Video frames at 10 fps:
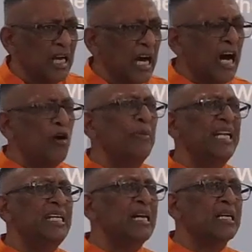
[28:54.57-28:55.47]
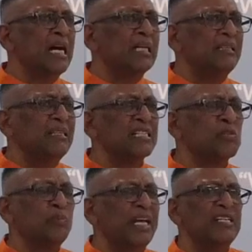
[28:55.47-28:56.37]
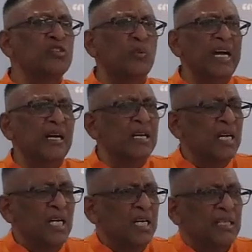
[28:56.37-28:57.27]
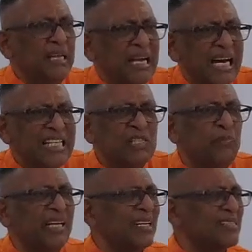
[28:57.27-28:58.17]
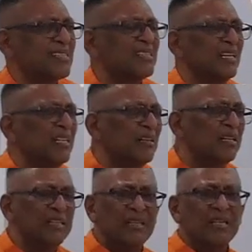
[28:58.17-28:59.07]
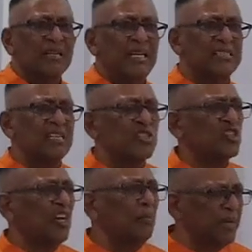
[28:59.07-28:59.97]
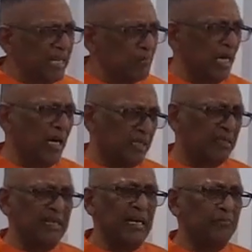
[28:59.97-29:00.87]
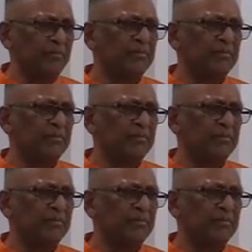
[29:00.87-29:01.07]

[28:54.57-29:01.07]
How many are not in this place where the gospel is a stumbling block to them?